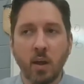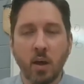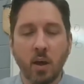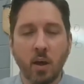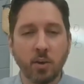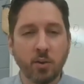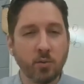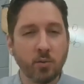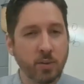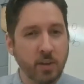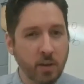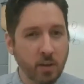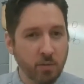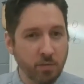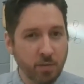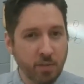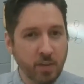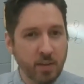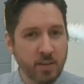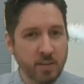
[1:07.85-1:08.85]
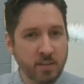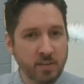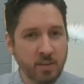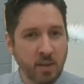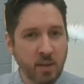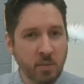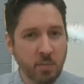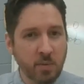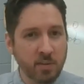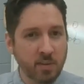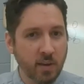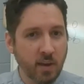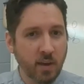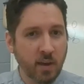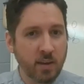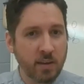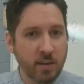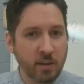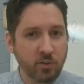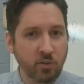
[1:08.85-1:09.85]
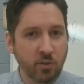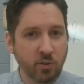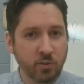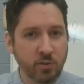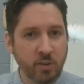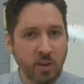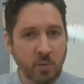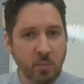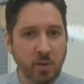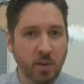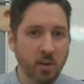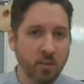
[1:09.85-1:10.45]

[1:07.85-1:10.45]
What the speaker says: use if-then statements, like a conditional statement.